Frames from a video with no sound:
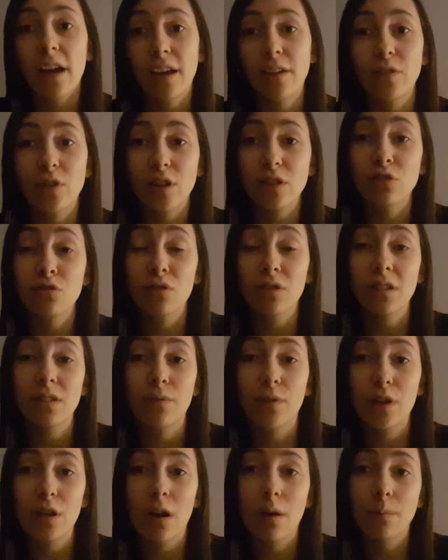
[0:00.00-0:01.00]
if you guys enjoyed this
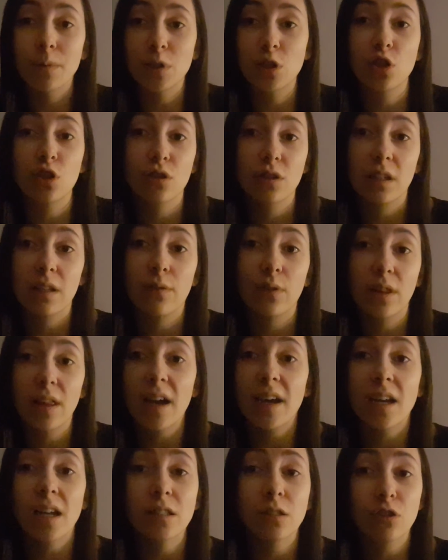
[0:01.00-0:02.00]
video, be sure to leave a
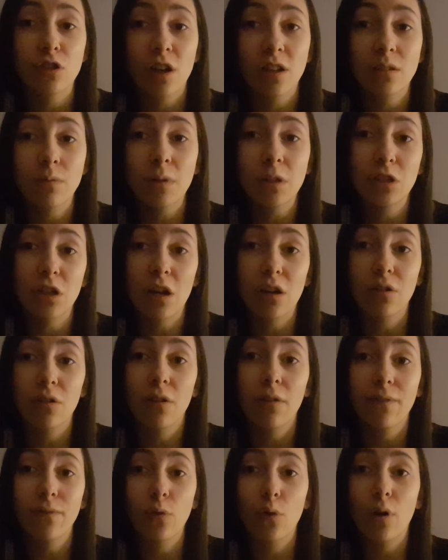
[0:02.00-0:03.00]
like and subscribe to my
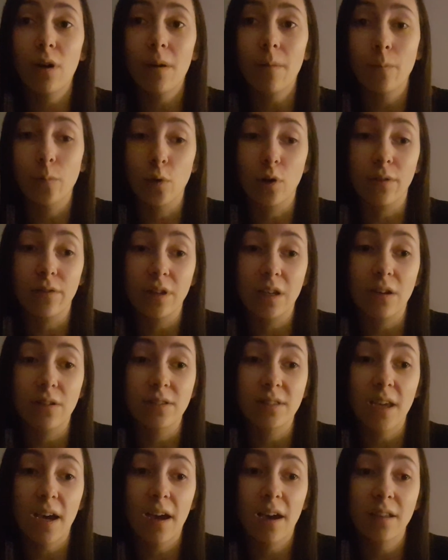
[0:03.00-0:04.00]
channel for more
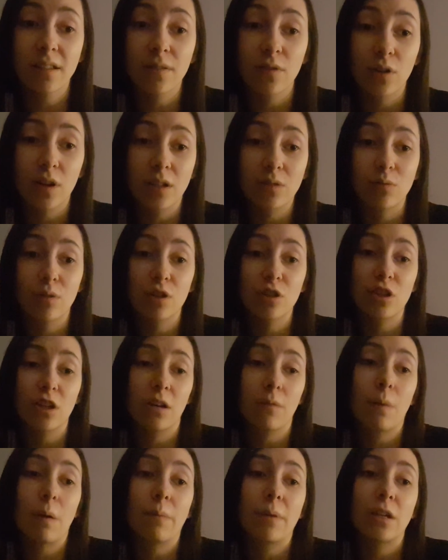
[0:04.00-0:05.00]
videos. And if you guys want to check
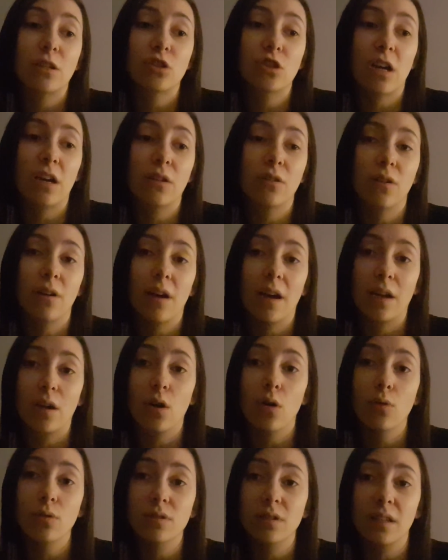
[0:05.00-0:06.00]
out my main channel, I
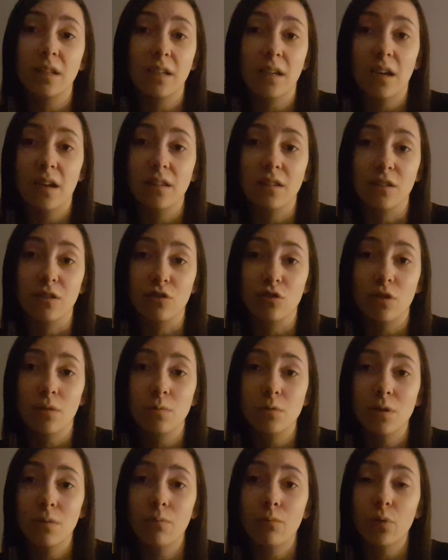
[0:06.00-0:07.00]
always link it in the
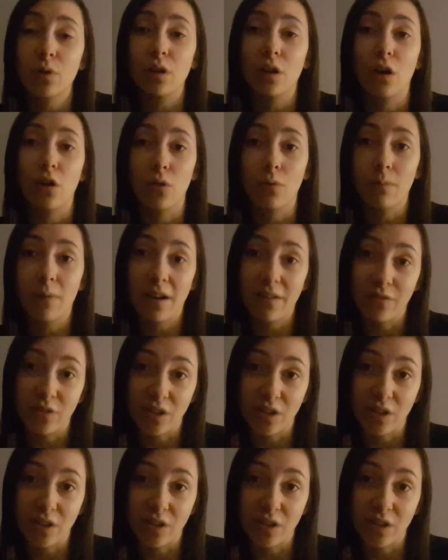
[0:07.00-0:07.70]
description below my